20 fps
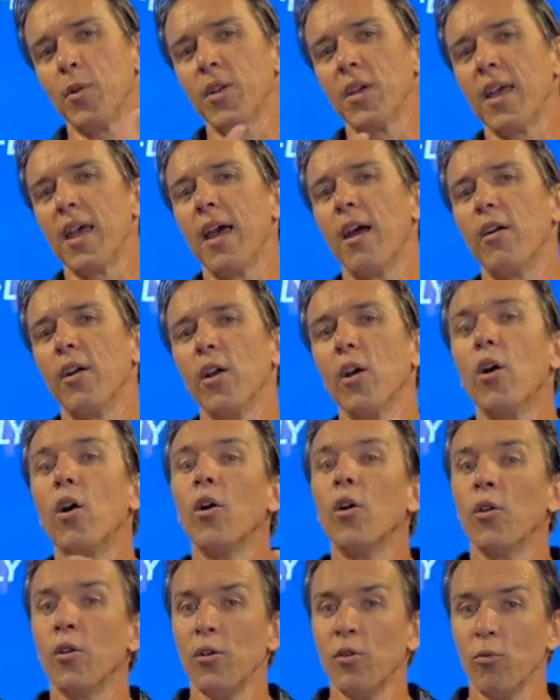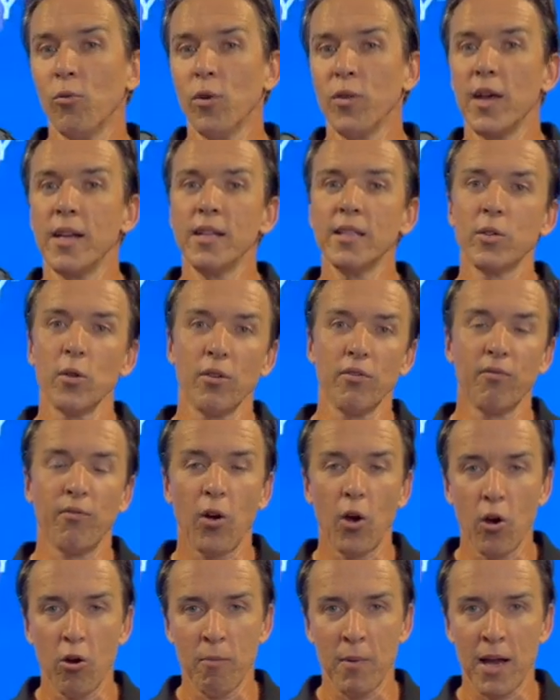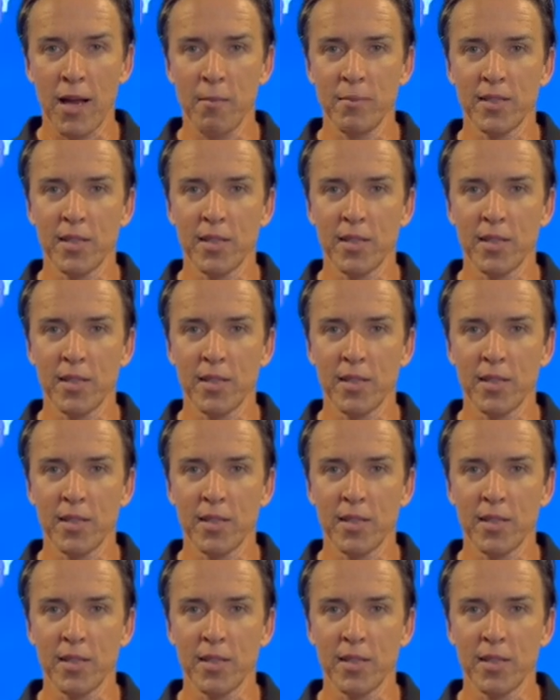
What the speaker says: to carry on with any sort of foam name.